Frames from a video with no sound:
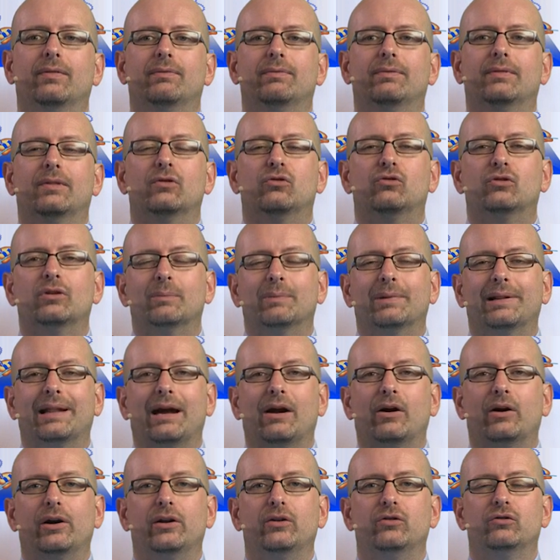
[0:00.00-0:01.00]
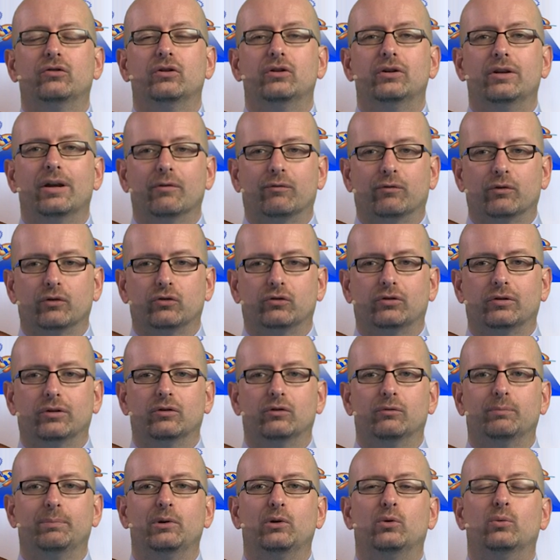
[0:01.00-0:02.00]
the similarities and
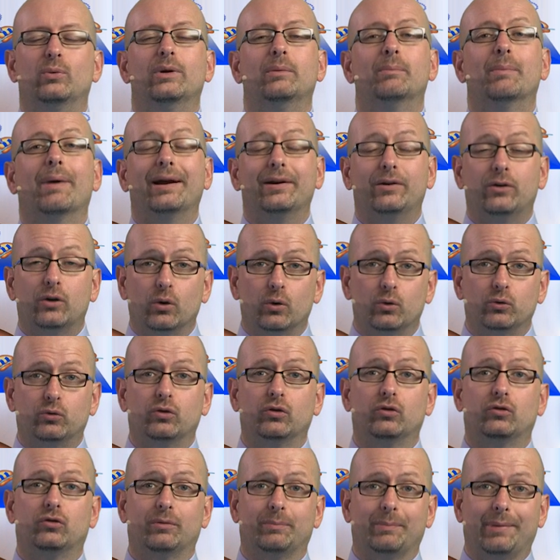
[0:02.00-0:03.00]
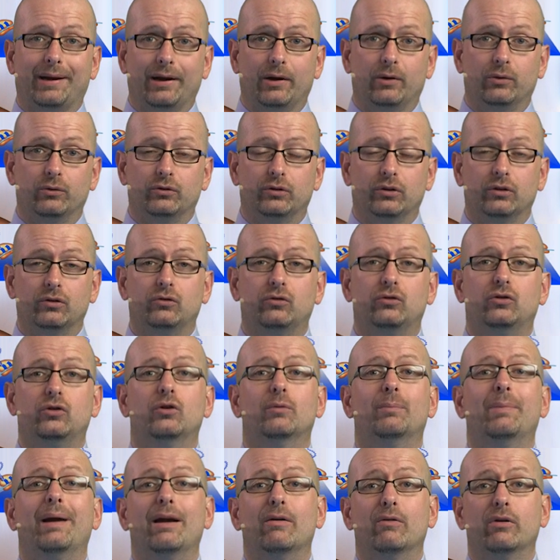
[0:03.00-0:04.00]
differences between mitosis and meiosis.
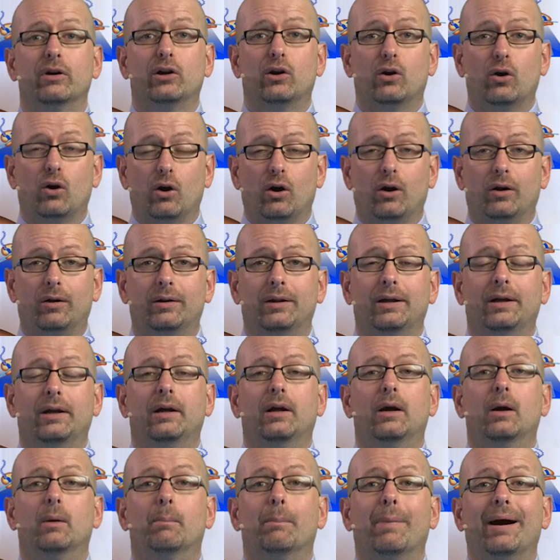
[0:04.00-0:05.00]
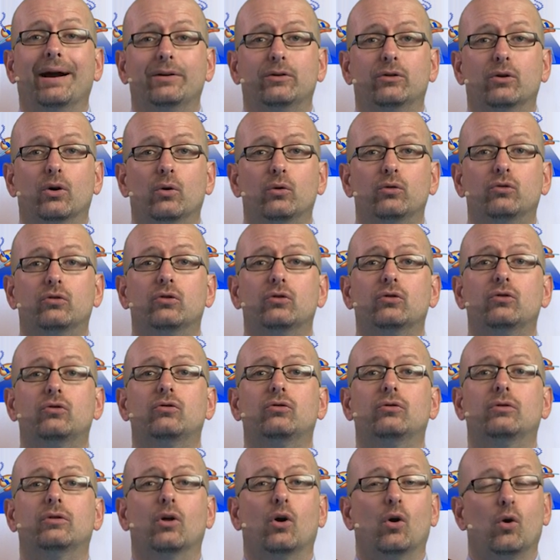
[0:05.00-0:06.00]
You may recall
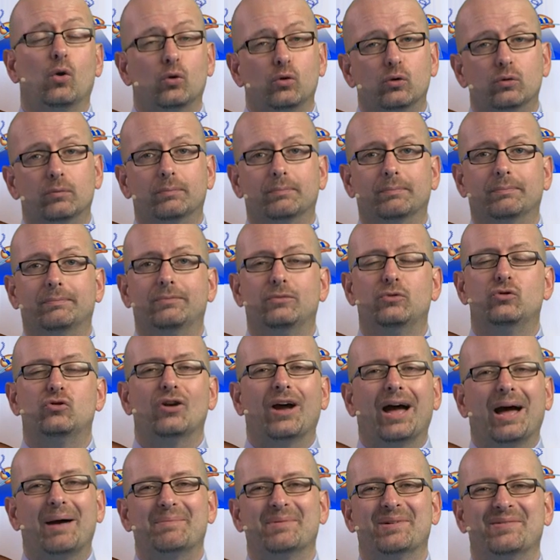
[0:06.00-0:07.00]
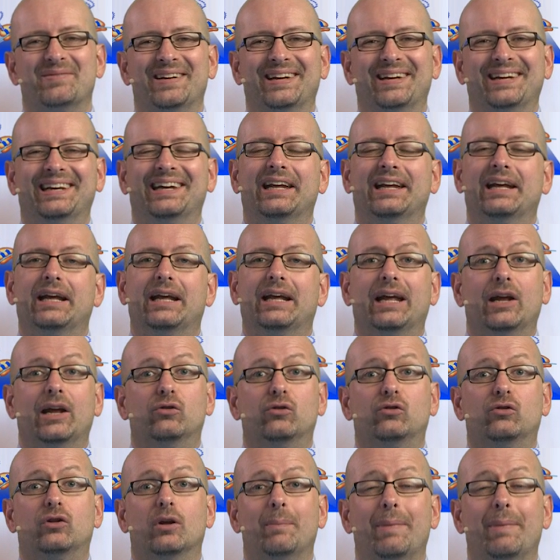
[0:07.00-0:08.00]
mitosis, the whole job of it
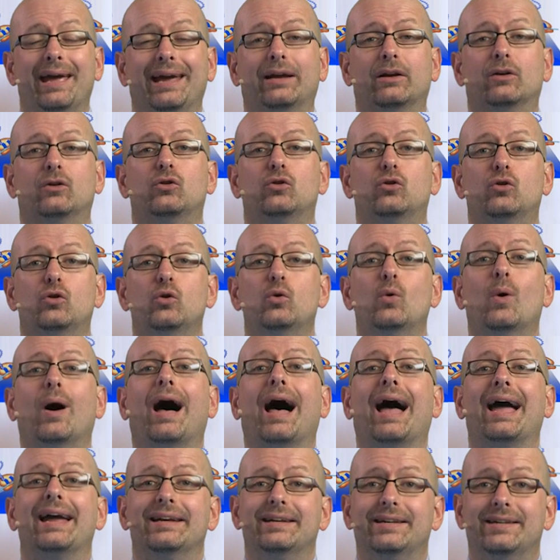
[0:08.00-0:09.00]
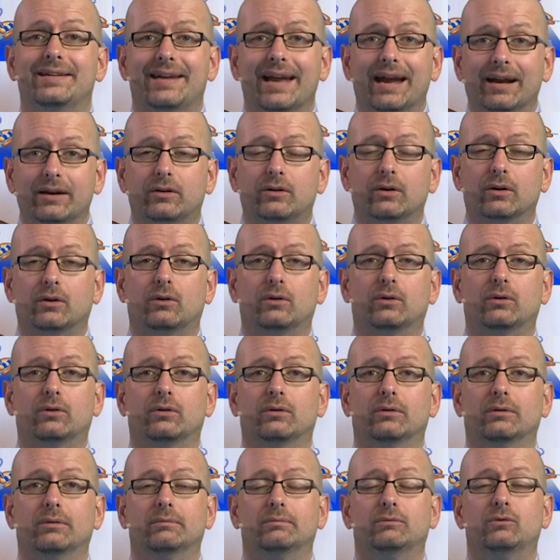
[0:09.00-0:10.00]
is to make two
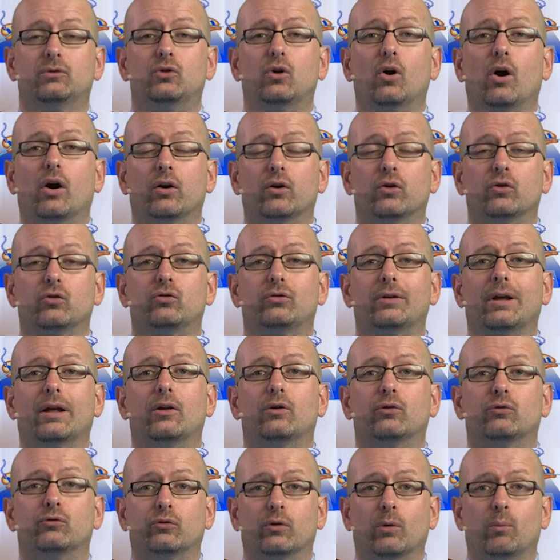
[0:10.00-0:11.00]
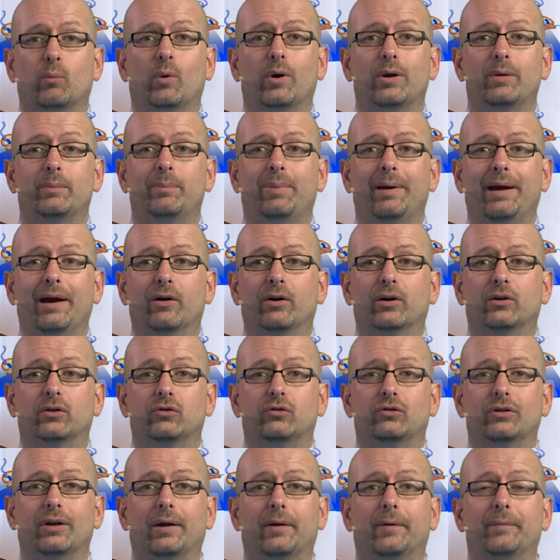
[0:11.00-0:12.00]
identical daughter cells from one parent
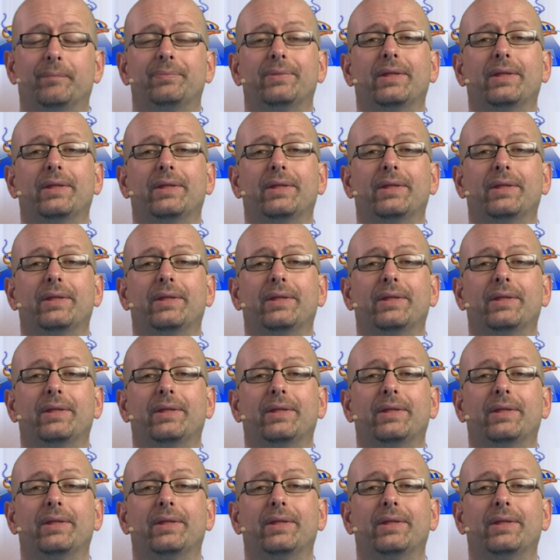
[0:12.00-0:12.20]
cell.